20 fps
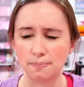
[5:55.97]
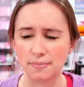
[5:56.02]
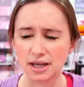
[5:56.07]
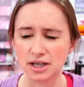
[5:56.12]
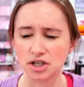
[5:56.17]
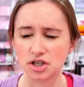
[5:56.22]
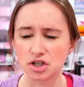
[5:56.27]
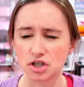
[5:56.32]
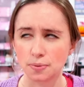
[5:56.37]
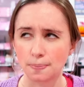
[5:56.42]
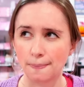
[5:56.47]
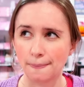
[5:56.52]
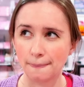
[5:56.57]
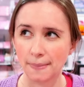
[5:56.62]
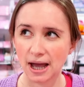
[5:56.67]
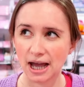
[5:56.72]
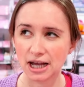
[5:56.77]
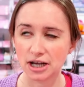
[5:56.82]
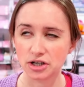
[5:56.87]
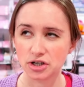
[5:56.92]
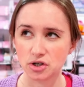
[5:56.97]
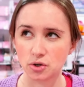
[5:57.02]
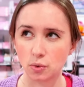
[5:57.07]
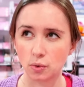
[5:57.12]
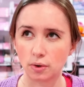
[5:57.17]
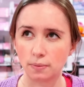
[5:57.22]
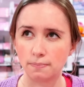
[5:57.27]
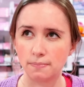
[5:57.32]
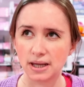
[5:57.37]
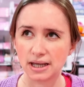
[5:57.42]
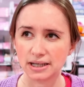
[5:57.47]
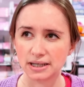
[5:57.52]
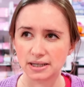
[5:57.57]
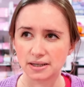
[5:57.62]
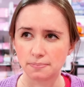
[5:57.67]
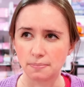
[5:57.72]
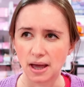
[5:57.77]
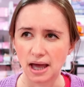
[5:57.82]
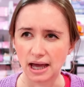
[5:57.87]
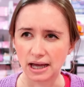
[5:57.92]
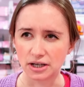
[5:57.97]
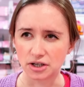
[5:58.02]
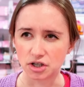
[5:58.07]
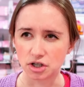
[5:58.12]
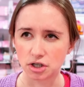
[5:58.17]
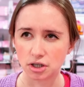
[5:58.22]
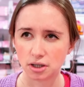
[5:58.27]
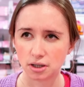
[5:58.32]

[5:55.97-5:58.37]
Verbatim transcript: mishmash or mix match?